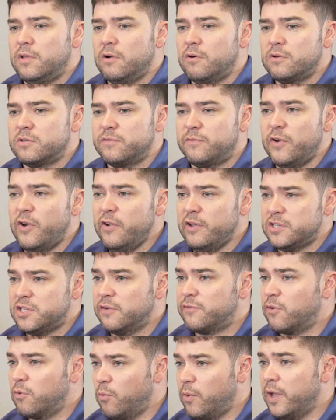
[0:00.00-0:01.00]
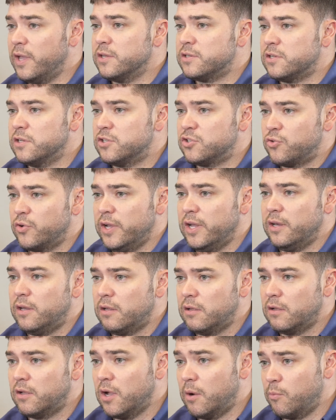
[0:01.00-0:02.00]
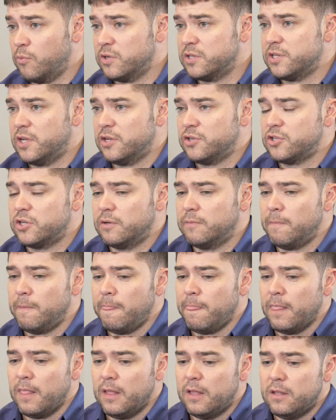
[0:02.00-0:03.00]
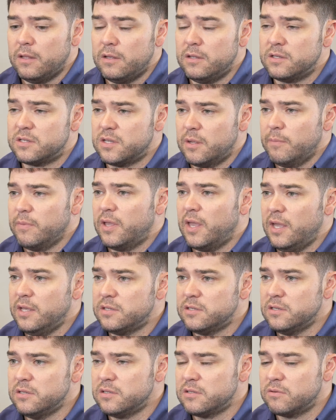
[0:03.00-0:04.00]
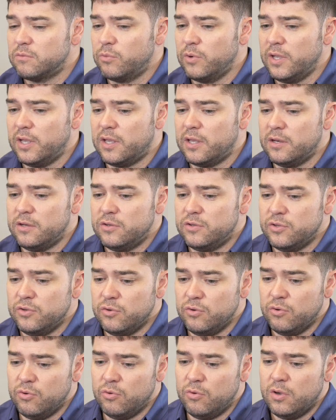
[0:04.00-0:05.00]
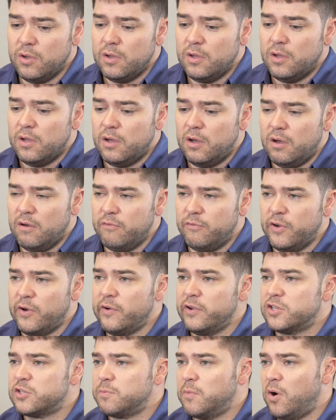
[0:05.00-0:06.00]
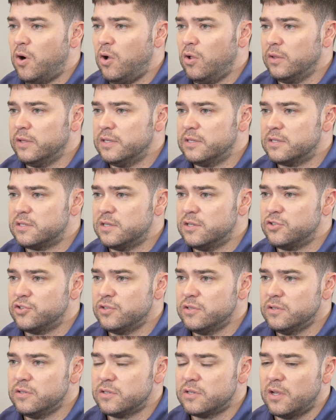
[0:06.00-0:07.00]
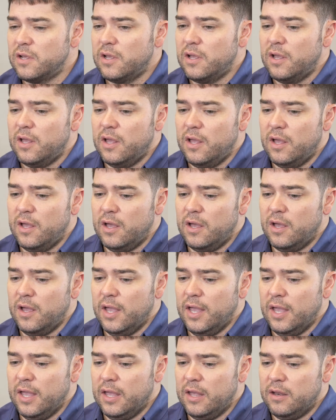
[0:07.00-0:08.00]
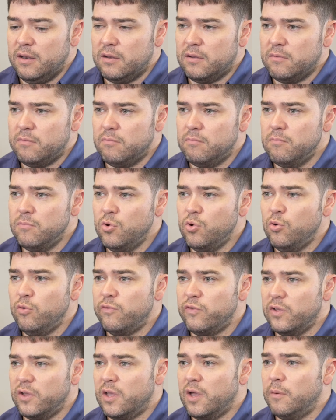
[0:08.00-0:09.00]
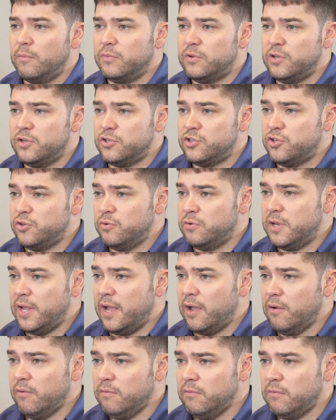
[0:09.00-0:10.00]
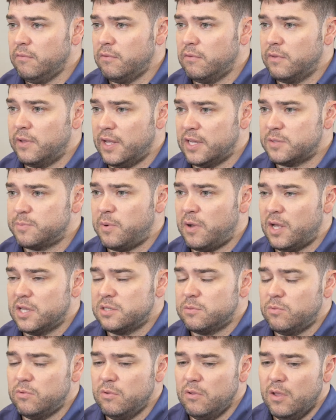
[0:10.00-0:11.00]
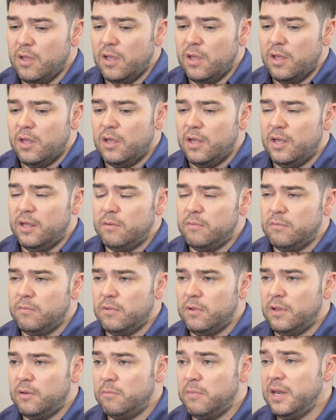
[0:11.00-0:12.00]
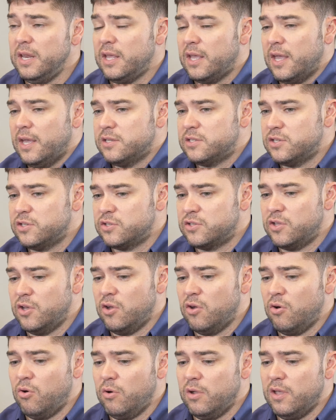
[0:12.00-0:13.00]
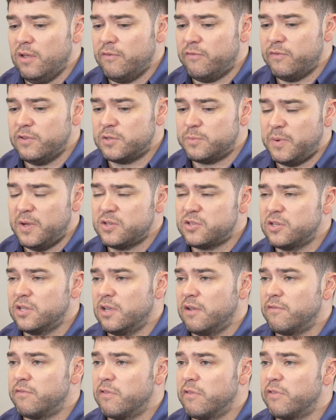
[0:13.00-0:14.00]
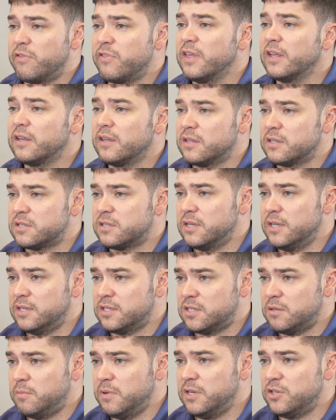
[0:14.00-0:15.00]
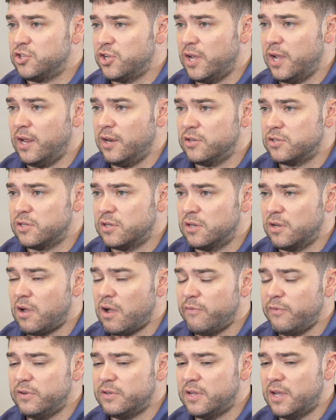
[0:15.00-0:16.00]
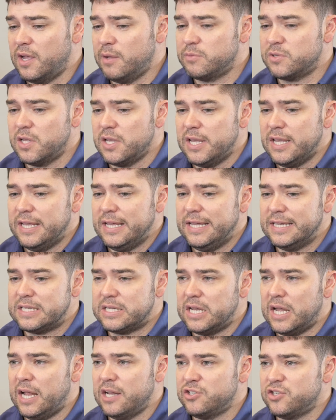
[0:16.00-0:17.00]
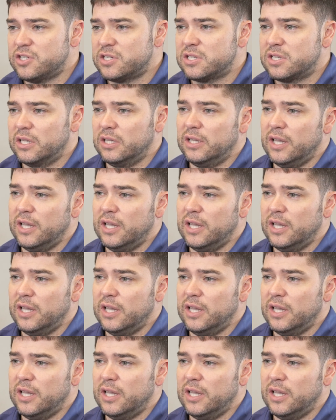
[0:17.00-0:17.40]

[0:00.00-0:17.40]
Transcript: There's various different ways to treat gum recession. In some cases, we can do very small incisions and move the gum tissue down. That's possible. In many cases, though, especially if the thickness needs to be changed, and oftentimes it's not just the